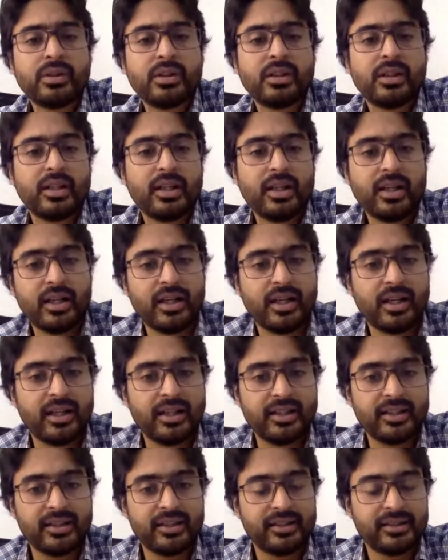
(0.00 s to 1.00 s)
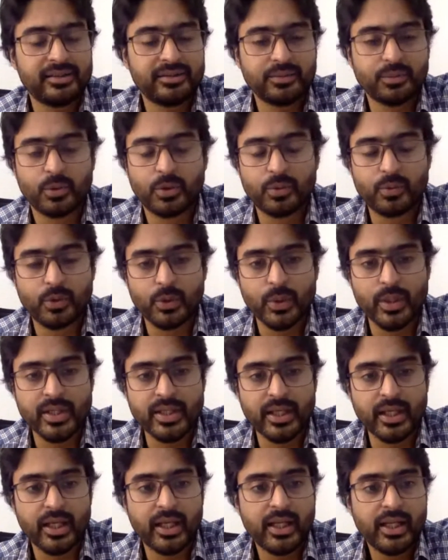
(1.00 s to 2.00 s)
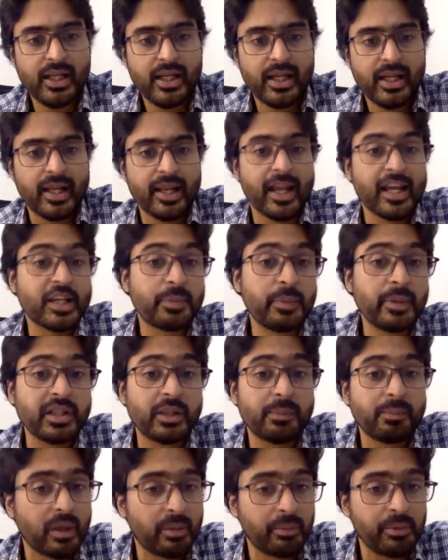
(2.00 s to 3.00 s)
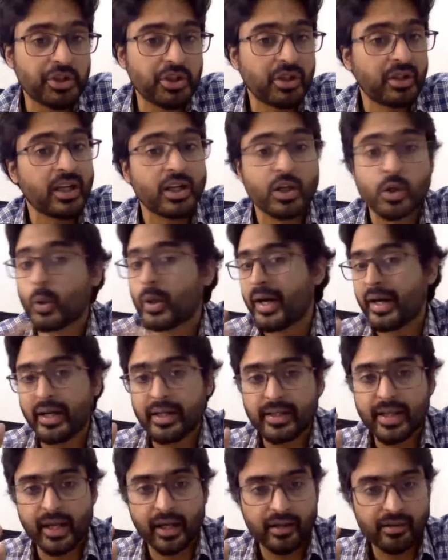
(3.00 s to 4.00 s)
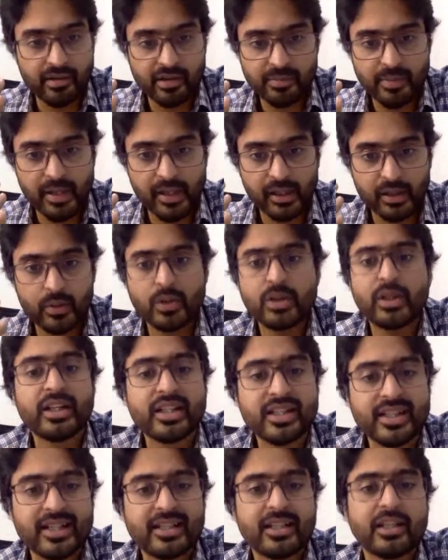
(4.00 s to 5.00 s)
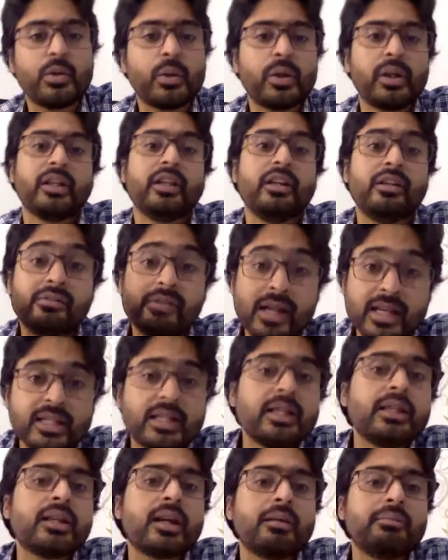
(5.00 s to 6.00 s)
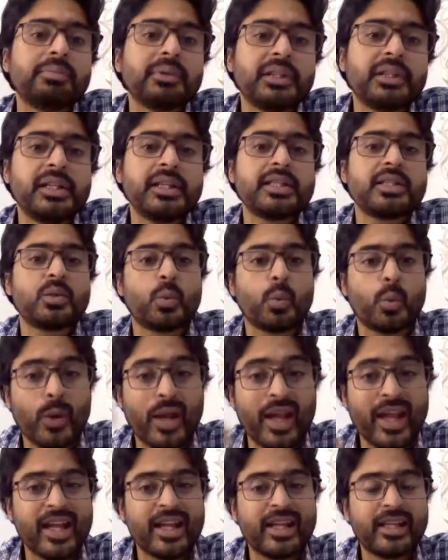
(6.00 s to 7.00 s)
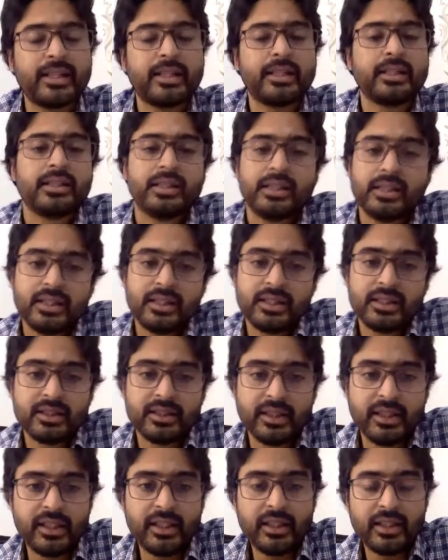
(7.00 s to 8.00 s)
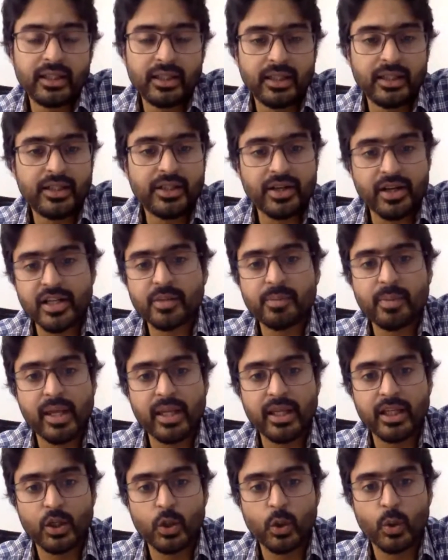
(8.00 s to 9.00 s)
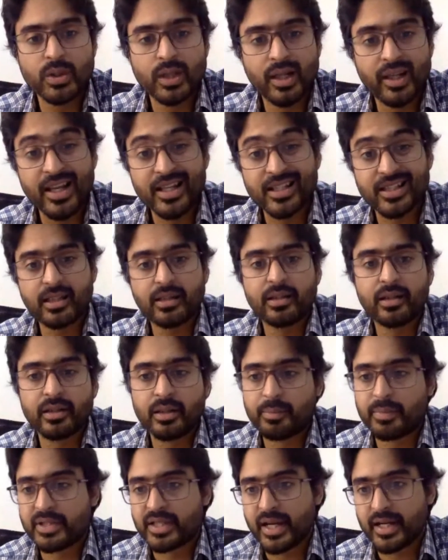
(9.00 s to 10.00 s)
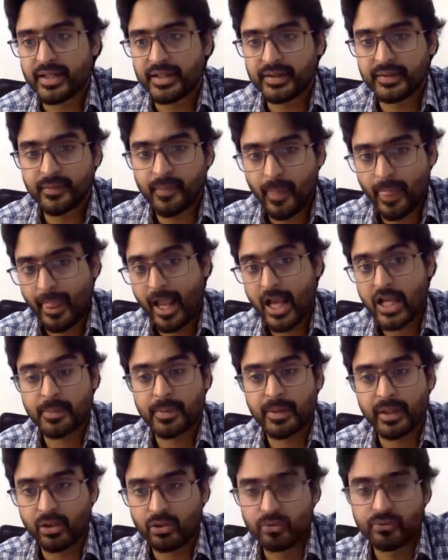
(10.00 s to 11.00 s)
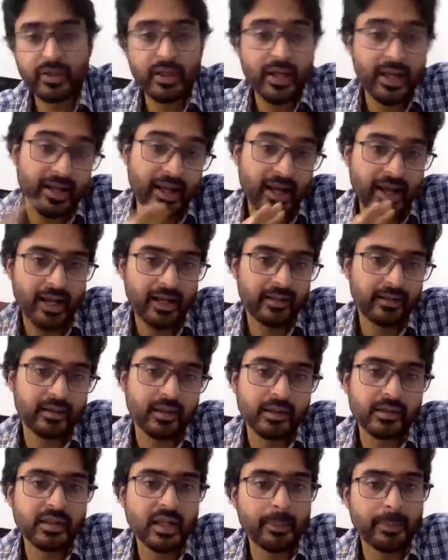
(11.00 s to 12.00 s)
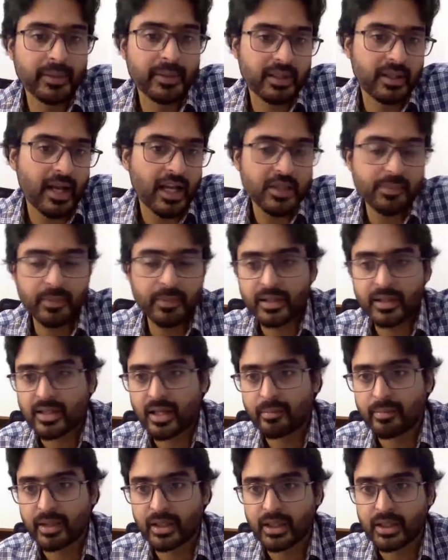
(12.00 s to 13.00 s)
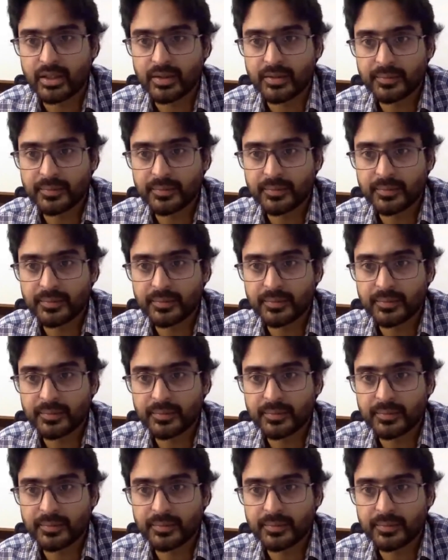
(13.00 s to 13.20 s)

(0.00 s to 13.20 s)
what do I say, an explicit permission that go ahead and take interest-bearing loan. It says that you can invest in companies where the interest-bearing loans are less than 30% as per AOFI and 33% as per Islamically.